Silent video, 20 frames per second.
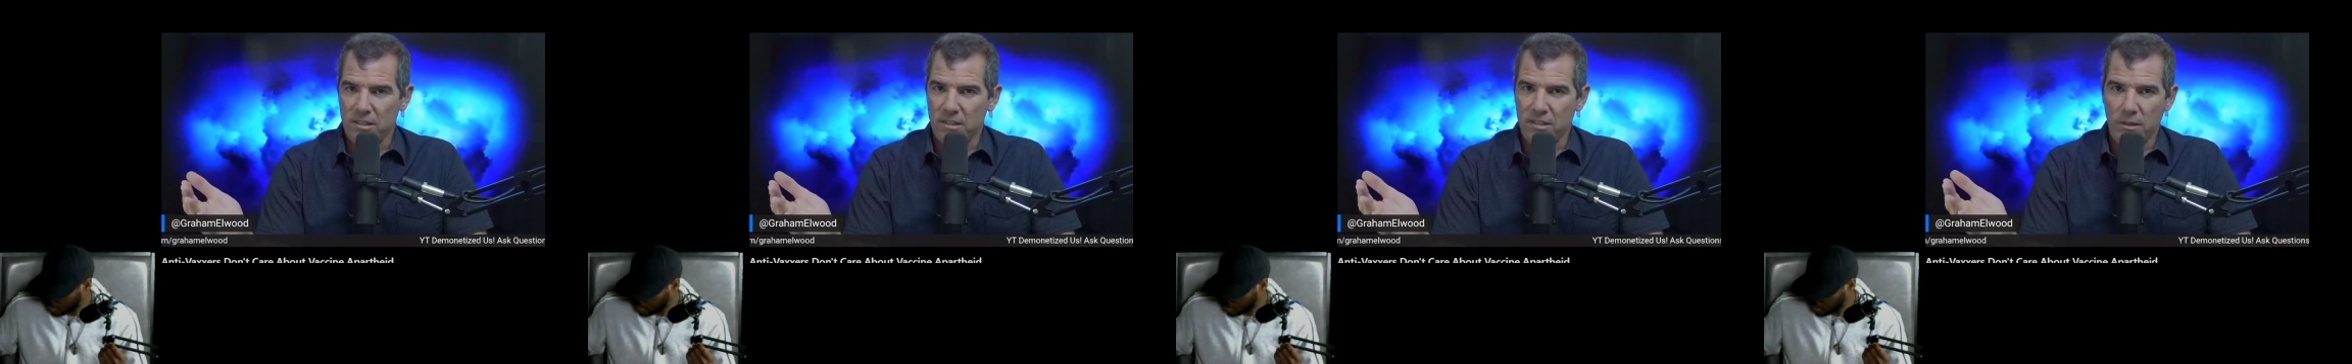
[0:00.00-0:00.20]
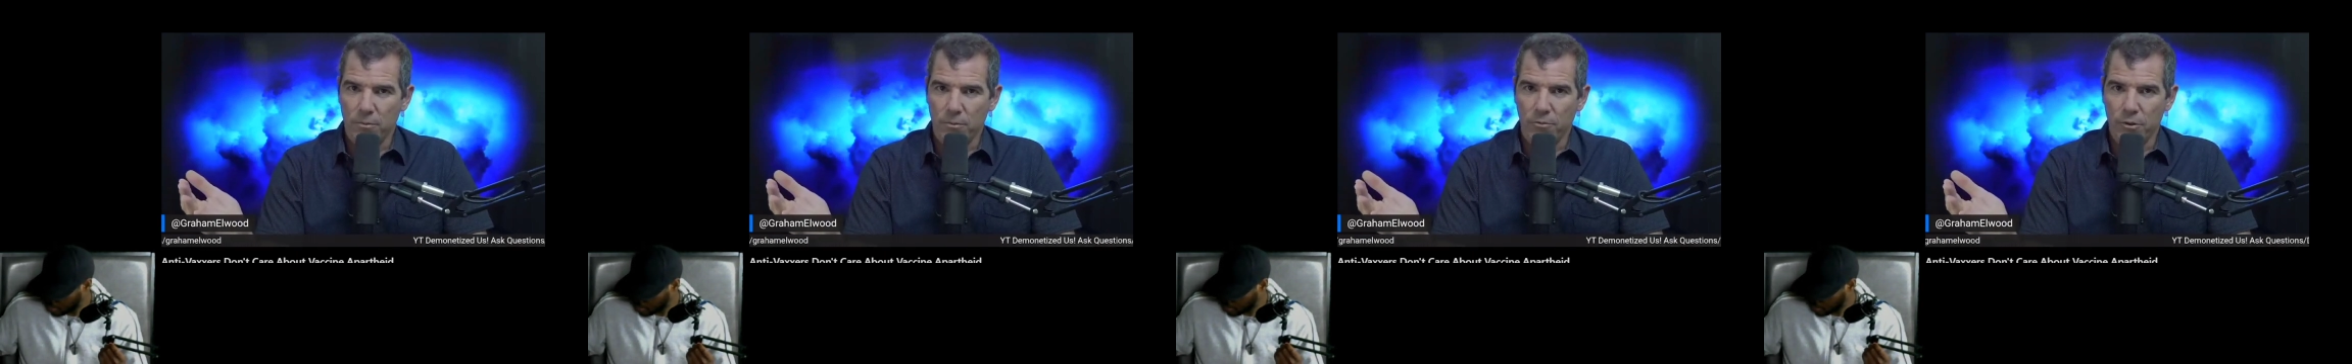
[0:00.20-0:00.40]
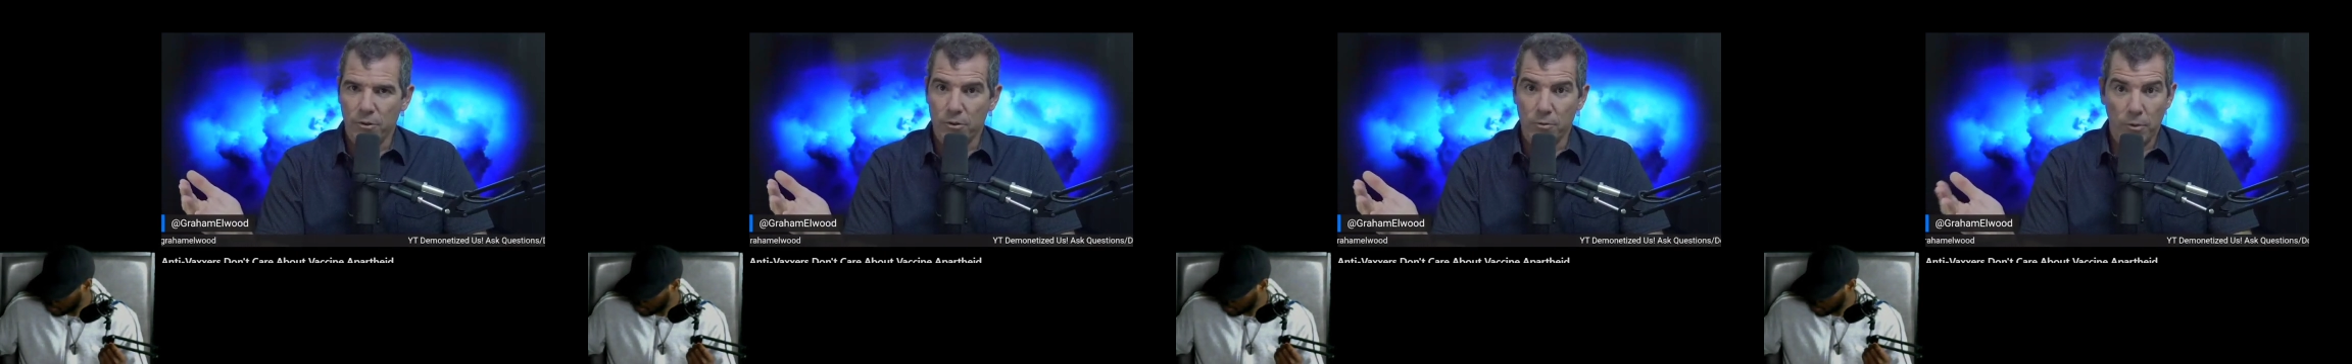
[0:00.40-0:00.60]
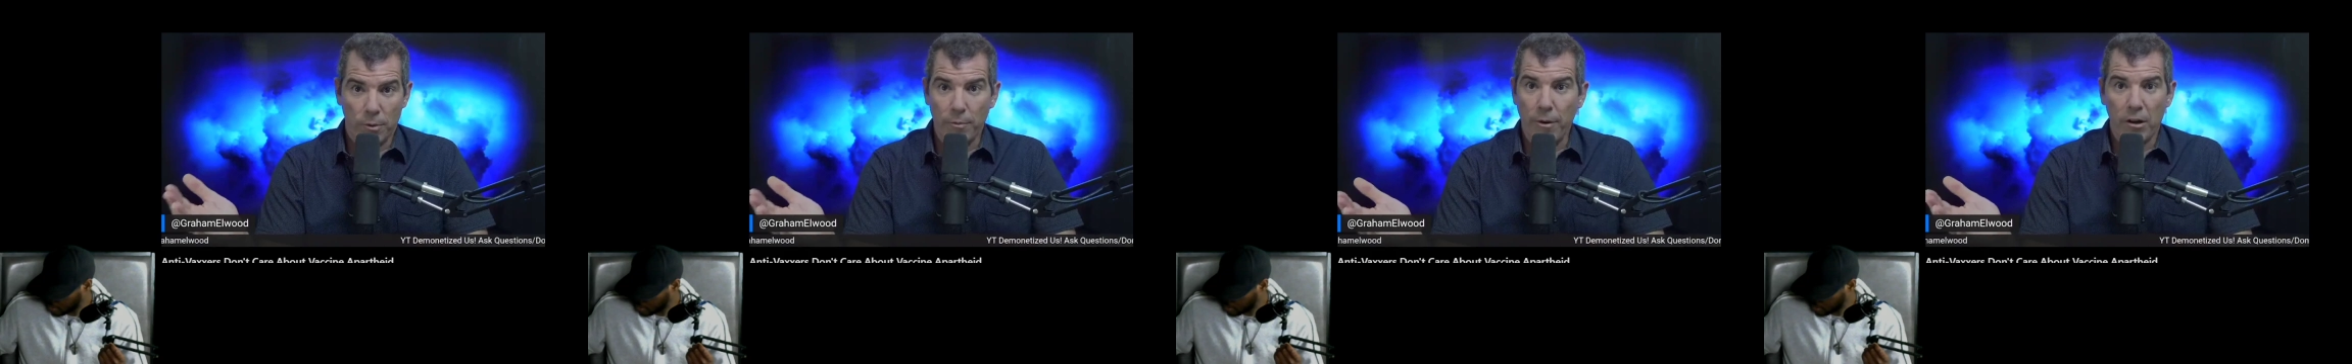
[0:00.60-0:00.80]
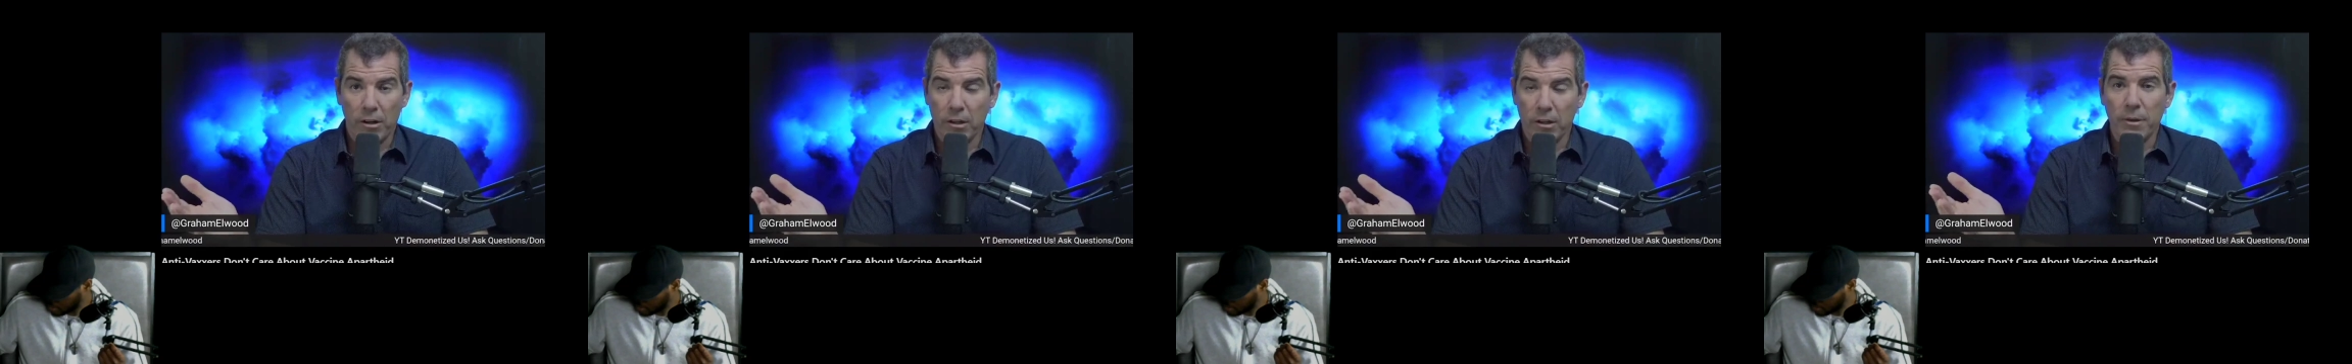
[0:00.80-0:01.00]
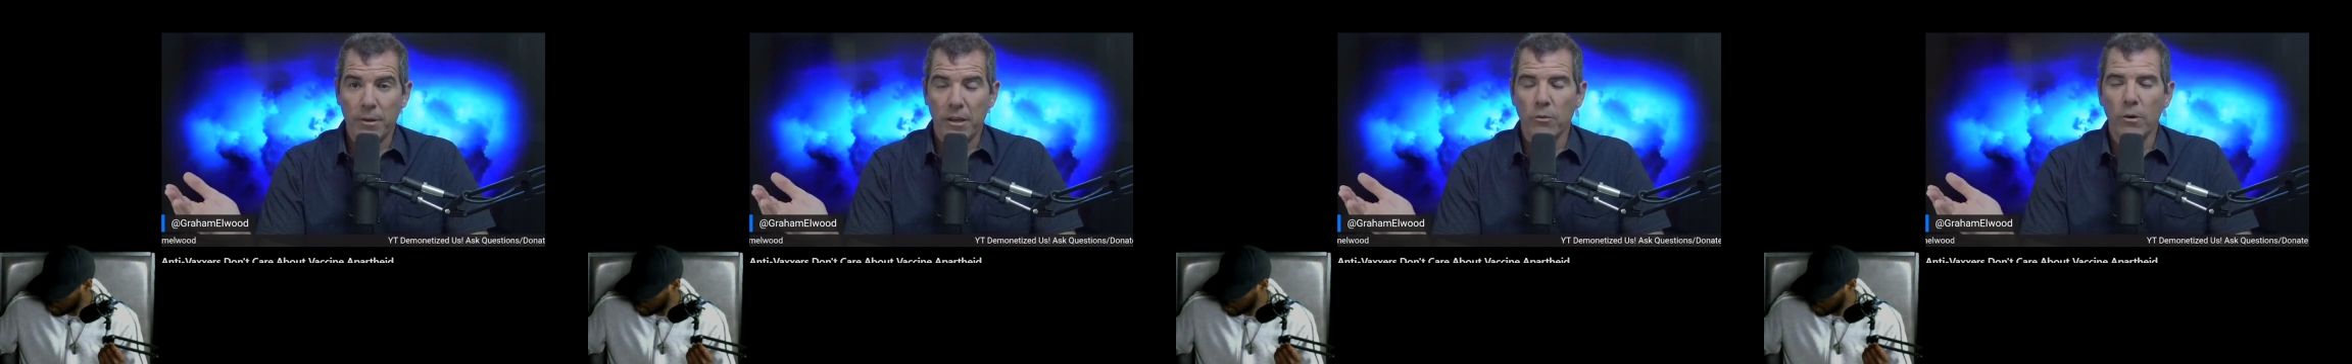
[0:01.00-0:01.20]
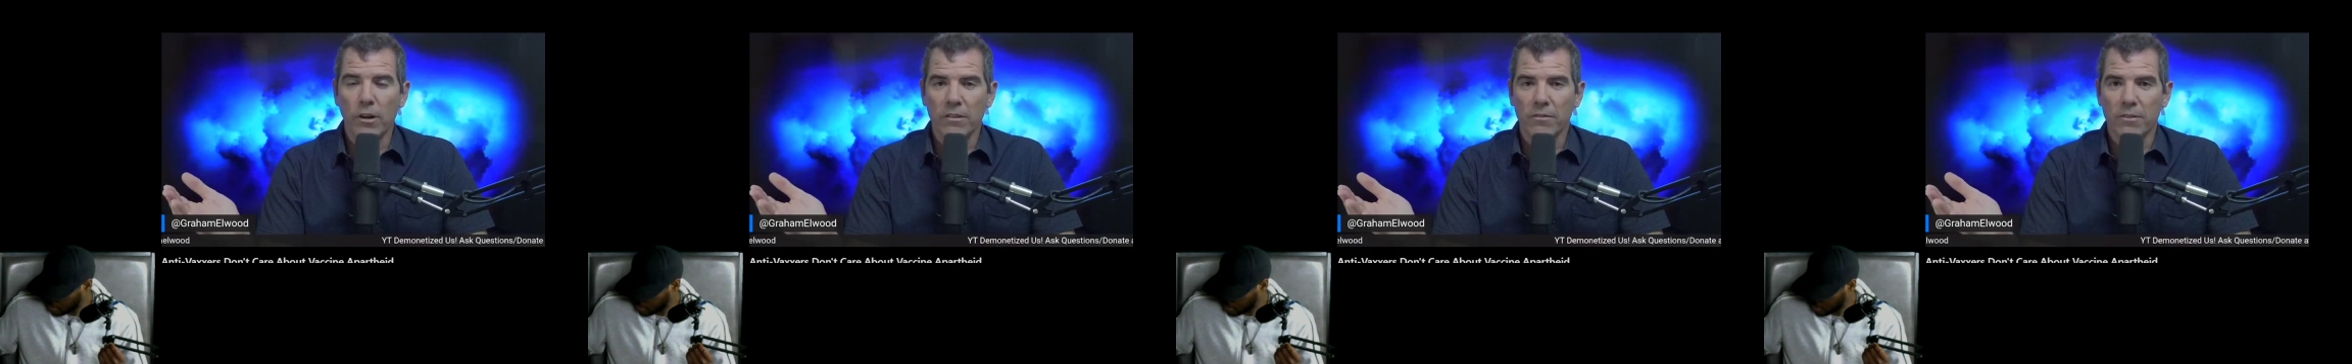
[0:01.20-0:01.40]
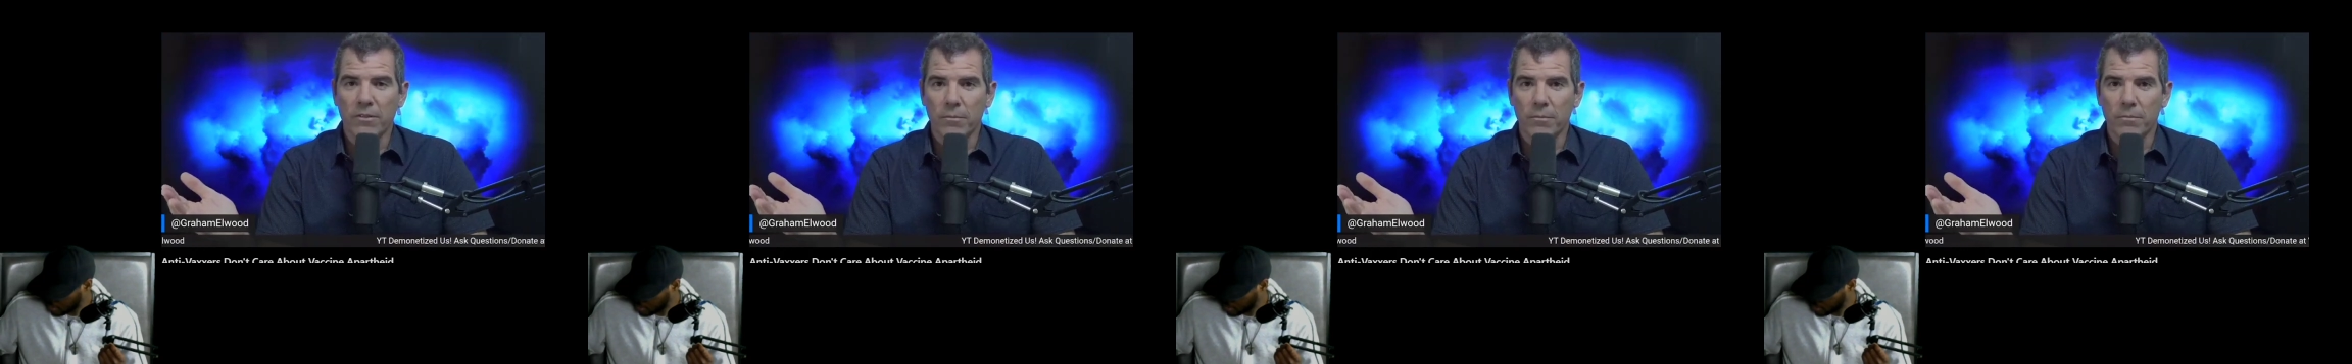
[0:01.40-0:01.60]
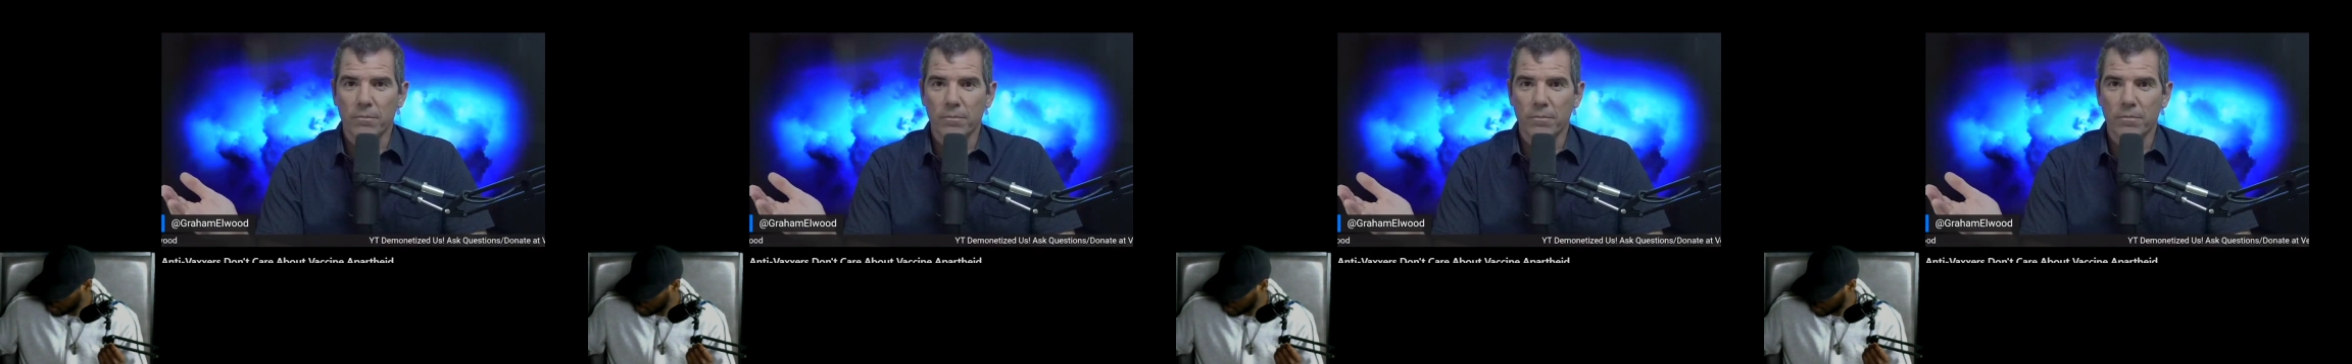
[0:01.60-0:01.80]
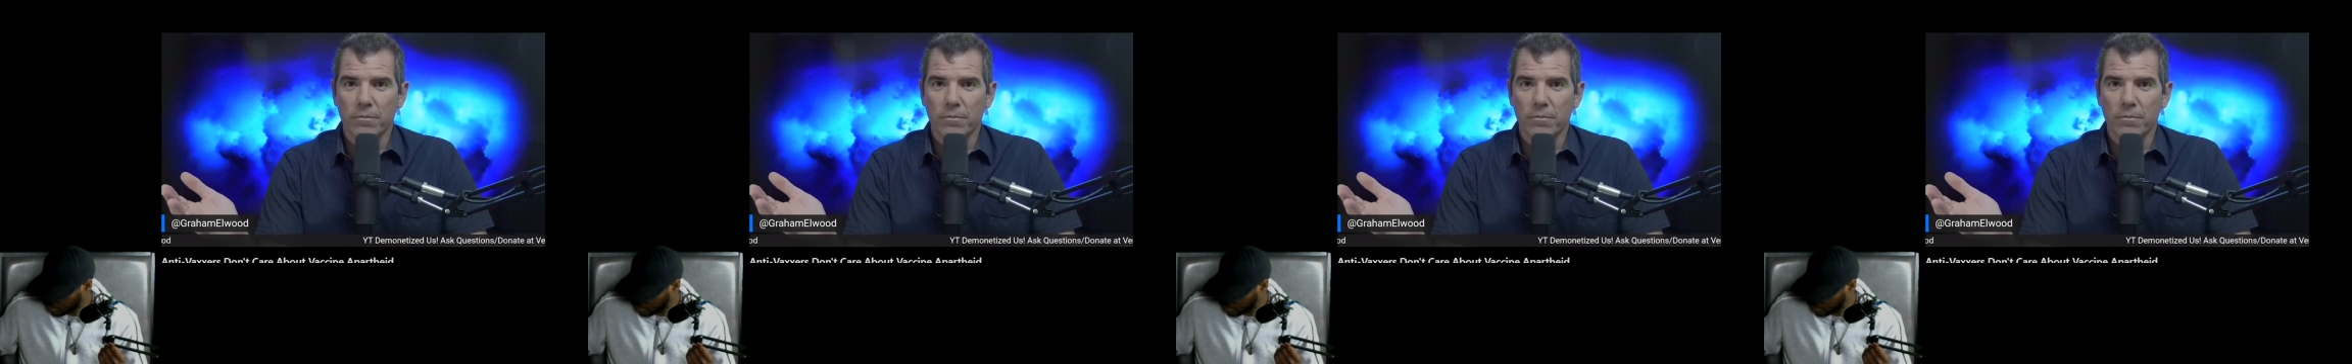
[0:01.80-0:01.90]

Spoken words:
in some first world, America being one of them.